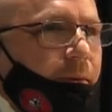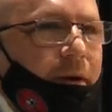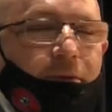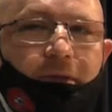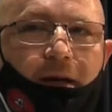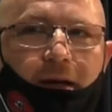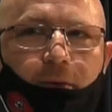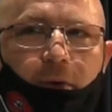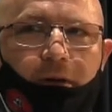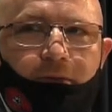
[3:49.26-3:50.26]
outside
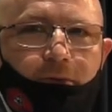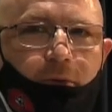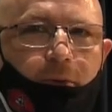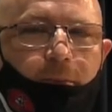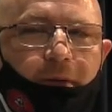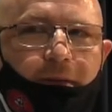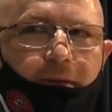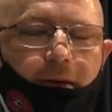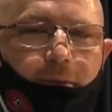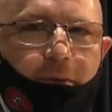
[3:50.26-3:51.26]
or on Zoom
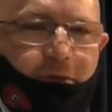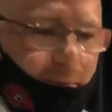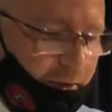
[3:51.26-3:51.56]
that wish to be